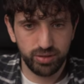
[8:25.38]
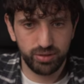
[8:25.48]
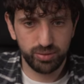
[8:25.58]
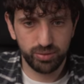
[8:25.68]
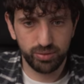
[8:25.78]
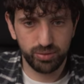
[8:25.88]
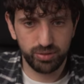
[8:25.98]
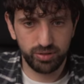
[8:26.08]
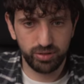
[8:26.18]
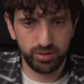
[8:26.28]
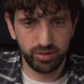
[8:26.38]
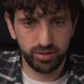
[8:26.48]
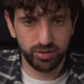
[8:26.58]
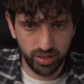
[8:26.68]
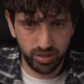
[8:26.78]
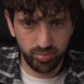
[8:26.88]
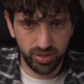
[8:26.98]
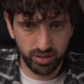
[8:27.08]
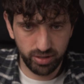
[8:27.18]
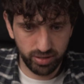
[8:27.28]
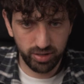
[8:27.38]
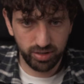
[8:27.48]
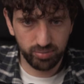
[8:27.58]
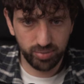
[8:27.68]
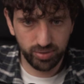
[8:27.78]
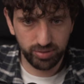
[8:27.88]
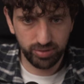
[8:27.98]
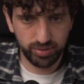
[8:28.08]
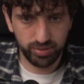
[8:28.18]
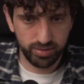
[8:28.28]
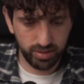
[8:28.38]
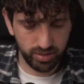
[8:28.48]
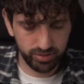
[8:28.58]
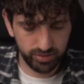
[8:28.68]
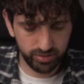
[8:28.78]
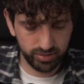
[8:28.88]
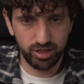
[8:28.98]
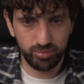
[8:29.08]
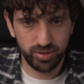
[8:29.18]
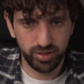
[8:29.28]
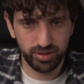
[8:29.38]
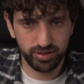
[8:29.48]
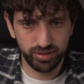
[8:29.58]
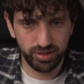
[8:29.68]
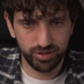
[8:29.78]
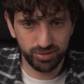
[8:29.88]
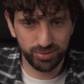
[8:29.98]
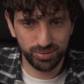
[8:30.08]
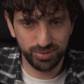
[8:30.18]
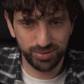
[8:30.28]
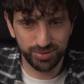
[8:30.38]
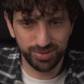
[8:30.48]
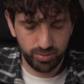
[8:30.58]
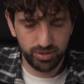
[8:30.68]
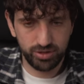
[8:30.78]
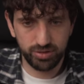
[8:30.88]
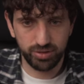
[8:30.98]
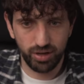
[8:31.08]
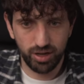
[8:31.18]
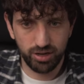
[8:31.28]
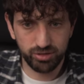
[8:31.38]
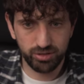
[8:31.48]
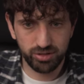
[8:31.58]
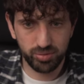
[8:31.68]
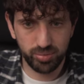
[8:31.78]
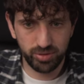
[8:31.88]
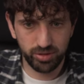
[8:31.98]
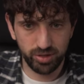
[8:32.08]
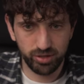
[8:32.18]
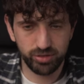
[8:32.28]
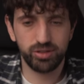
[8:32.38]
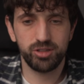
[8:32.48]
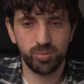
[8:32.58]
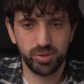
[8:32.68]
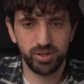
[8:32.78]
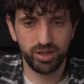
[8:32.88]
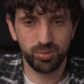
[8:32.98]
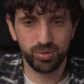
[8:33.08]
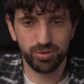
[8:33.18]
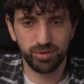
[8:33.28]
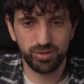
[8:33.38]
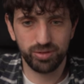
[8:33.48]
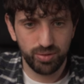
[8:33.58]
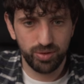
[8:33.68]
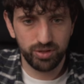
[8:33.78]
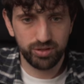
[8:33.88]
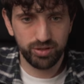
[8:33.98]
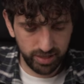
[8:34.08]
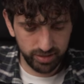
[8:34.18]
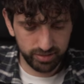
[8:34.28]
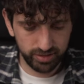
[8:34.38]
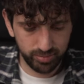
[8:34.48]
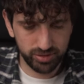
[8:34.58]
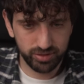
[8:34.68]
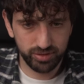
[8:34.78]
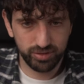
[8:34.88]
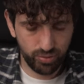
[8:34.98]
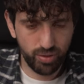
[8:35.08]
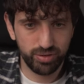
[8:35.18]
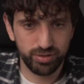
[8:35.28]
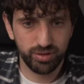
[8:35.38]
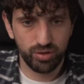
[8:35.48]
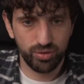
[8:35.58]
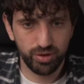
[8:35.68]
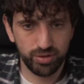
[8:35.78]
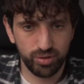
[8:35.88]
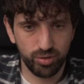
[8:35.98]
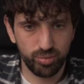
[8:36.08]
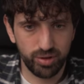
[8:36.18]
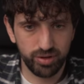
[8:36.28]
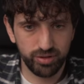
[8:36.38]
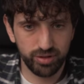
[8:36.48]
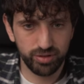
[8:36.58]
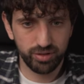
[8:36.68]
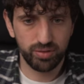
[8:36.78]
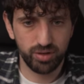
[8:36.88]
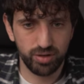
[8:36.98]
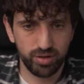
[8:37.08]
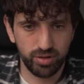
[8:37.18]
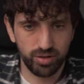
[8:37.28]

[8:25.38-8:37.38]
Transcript: to the API endpoint /API/to-do, which is a HTTP endpoint which accepts CRUD operation for